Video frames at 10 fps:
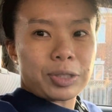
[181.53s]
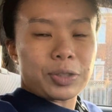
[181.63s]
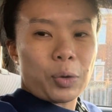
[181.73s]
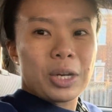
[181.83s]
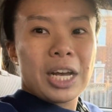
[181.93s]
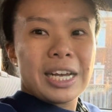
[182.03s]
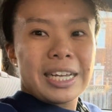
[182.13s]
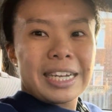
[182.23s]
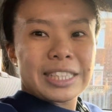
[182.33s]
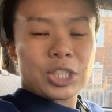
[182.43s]
so
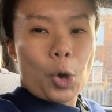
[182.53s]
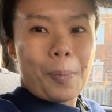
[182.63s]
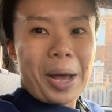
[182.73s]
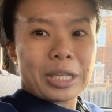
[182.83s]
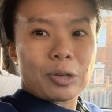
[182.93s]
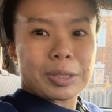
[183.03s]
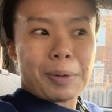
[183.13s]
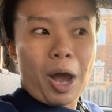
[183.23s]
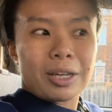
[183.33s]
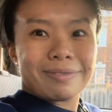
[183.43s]
let's go back to our
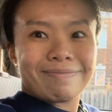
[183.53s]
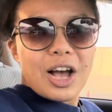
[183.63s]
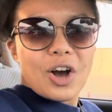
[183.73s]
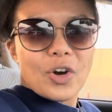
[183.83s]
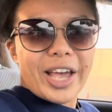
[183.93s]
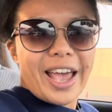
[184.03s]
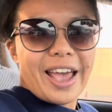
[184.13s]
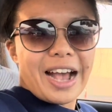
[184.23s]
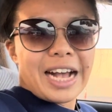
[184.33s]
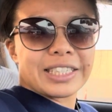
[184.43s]
spot.
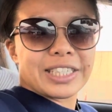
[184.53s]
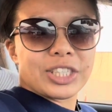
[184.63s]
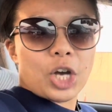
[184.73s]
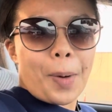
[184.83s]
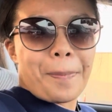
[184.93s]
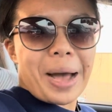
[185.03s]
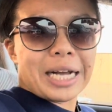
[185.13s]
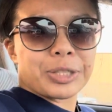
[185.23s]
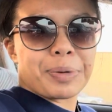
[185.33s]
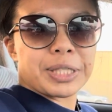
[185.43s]
Okay, I just got
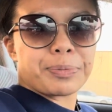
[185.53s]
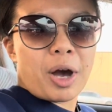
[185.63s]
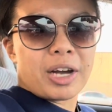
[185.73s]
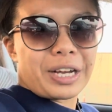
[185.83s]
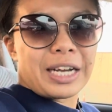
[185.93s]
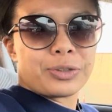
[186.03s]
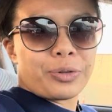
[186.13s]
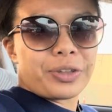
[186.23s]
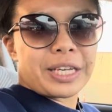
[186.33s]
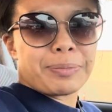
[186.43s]
back to my spot. I
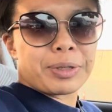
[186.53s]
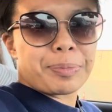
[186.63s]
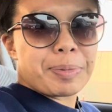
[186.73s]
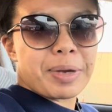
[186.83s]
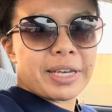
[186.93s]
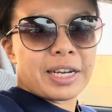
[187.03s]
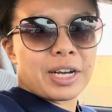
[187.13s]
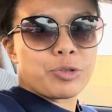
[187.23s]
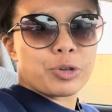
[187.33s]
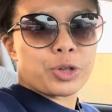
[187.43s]
don't think I'm going to be making one
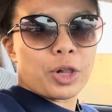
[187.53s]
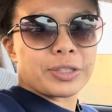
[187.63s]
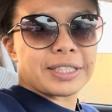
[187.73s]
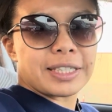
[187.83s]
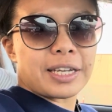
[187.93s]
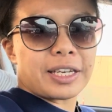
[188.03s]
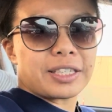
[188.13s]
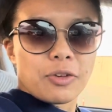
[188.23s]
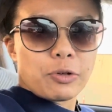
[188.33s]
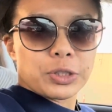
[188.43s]
hundred dollars
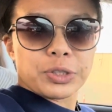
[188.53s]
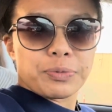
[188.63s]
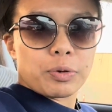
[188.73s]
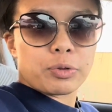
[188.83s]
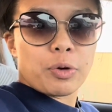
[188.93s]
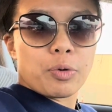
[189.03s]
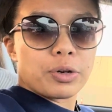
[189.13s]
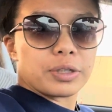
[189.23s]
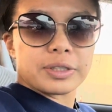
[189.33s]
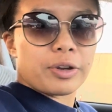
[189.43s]
tonight. First of all, there
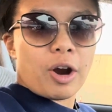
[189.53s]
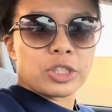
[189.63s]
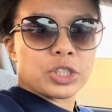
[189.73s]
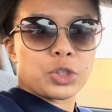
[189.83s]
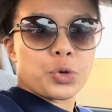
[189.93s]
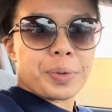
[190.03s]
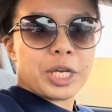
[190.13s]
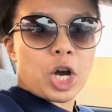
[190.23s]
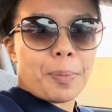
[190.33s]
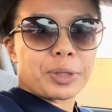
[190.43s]
were there are just too
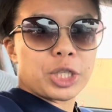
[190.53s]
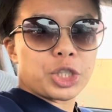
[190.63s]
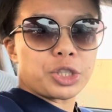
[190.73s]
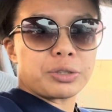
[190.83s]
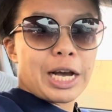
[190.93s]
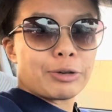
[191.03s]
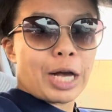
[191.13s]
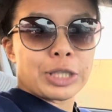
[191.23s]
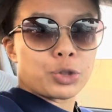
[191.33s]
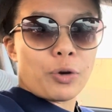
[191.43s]
many competition.
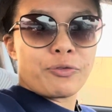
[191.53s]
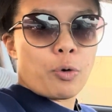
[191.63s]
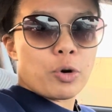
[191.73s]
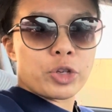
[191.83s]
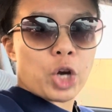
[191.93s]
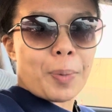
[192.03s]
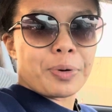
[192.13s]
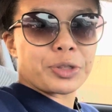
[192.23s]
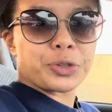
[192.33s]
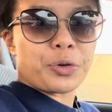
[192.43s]
I saw four
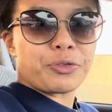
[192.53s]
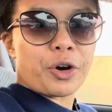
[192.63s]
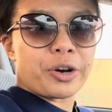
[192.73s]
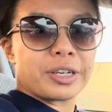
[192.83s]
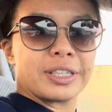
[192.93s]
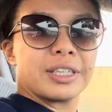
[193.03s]
shoppers so far.